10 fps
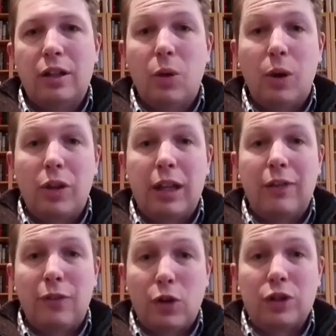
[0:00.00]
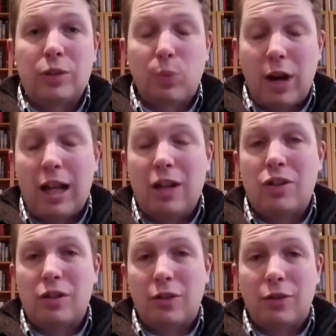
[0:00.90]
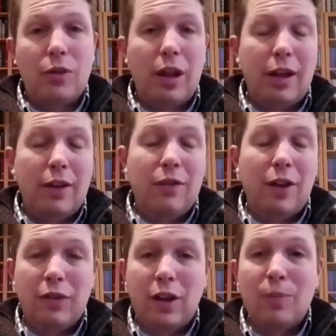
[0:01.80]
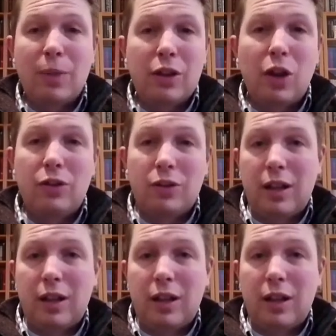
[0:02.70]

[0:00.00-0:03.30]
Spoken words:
where the first branch of government